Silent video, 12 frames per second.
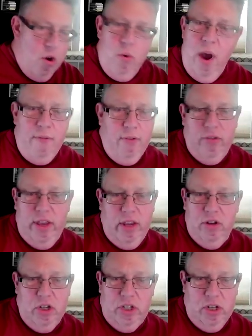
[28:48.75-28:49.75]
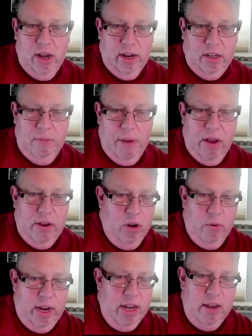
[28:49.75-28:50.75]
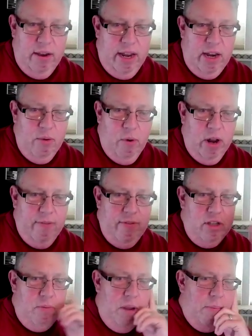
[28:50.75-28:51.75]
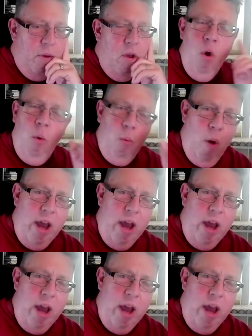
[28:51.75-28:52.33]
whoever that you just talked about, any one of these people.